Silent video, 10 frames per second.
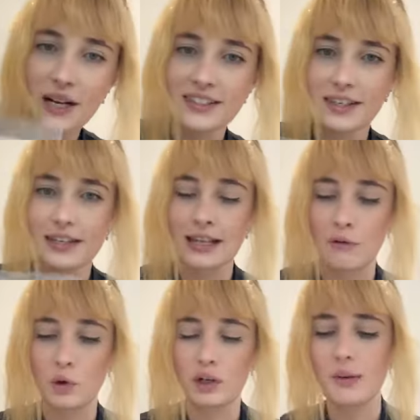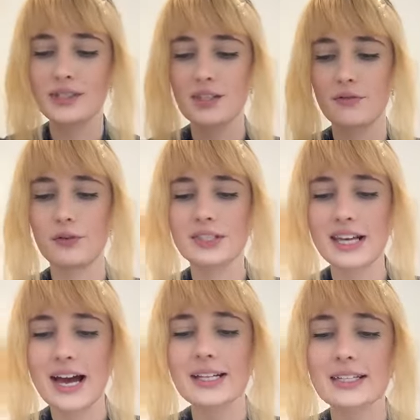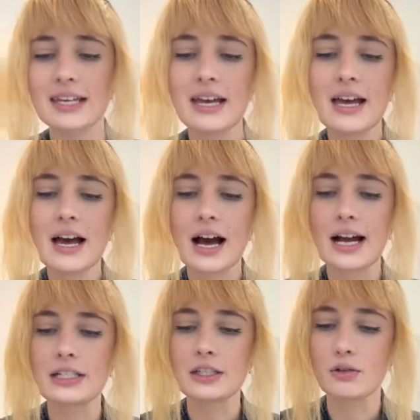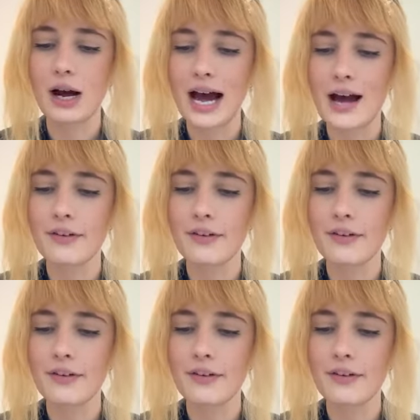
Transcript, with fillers: bracelet that will come as a full set. I do have